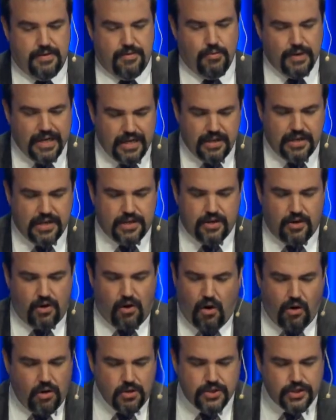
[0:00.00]
Really,
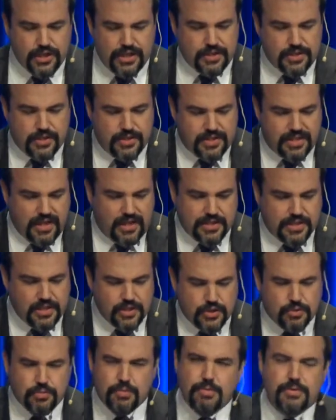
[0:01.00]
all Jesus does in
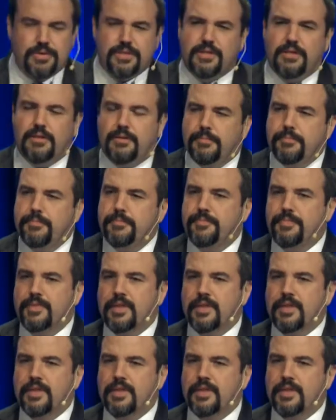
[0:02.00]
Jerusalem